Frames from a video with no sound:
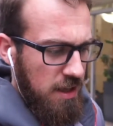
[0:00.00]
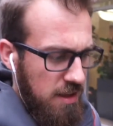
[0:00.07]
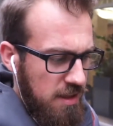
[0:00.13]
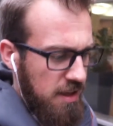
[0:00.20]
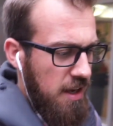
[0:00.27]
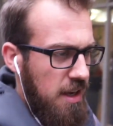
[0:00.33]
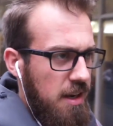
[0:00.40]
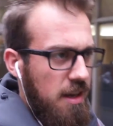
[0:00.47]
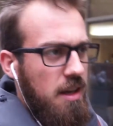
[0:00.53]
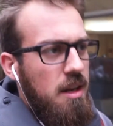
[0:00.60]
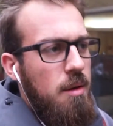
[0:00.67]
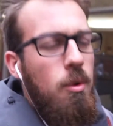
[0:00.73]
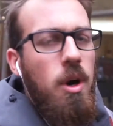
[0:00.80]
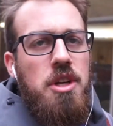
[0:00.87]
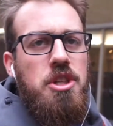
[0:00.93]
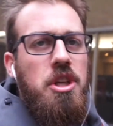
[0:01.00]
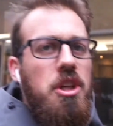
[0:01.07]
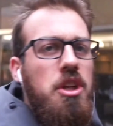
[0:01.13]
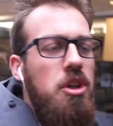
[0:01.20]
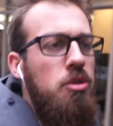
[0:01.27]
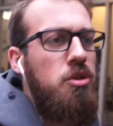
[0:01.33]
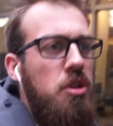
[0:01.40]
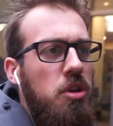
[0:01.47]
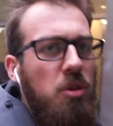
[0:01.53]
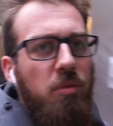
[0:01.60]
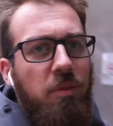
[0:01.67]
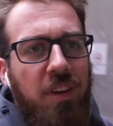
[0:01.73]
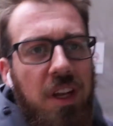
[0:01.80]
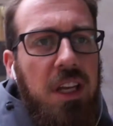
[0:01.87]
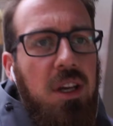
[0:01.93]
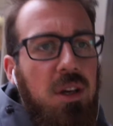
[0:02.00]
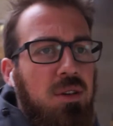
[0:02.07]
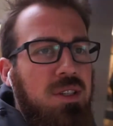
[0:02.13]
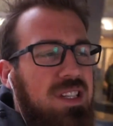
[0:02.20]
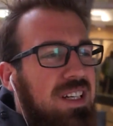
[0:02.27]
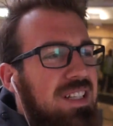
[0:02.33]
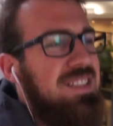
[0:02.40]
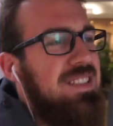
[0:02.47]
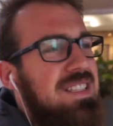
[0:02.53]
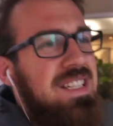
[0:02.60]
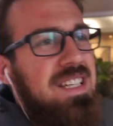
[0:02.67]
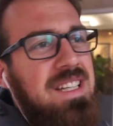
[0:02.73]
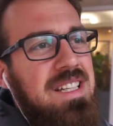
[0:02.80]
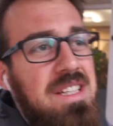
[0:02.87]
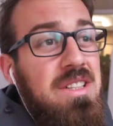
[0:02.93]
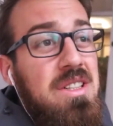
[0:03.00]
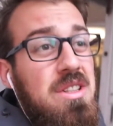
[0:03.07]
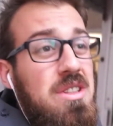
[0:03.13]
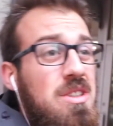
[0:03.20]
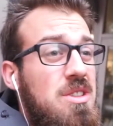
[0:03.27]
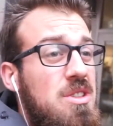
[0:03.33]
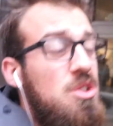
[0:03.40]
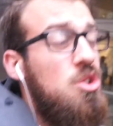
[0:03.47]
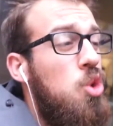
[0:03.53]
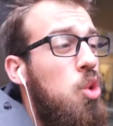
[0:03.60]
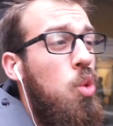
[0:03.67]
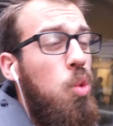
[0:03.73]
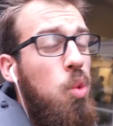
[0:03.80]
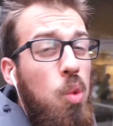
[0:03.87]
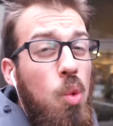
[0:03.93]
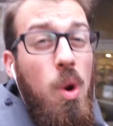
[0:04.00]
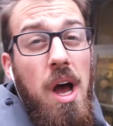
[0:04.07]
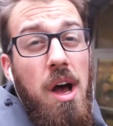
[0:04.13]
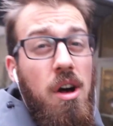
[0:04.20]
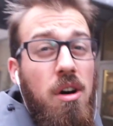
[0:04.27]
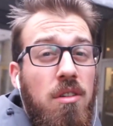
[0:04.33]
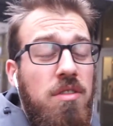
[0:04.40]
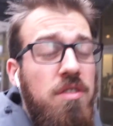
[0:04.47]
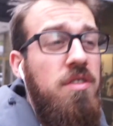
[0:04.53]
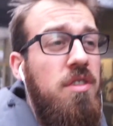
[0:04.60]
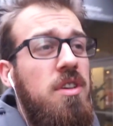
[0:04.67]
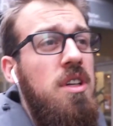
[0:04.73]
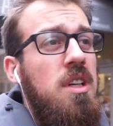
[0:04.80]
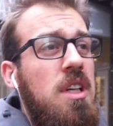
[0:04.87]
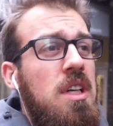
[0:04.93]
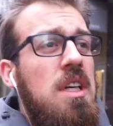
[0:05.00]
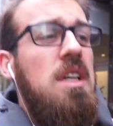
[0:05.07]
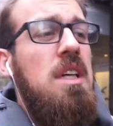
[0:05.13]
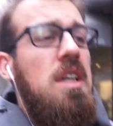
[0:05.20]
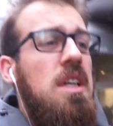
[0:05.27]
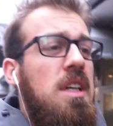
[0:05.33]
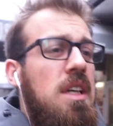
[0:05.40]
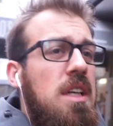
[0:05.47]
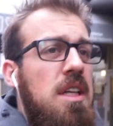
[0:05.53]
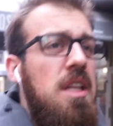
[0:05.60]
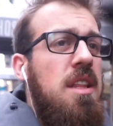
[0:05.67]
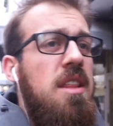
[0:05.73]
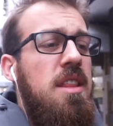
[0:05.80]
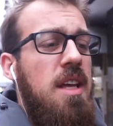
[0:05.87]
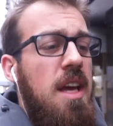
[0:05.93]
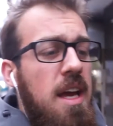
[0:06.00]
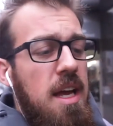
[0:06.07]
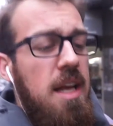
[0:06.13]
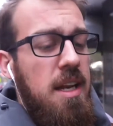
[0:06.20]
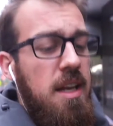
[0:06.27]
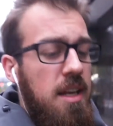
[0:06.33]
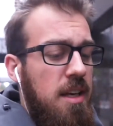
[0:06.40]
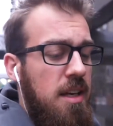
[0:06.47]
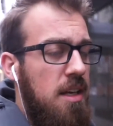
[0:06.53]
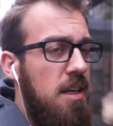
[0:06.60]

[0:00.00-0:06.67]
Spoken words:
Then end up watching YouTube videos until 12. Then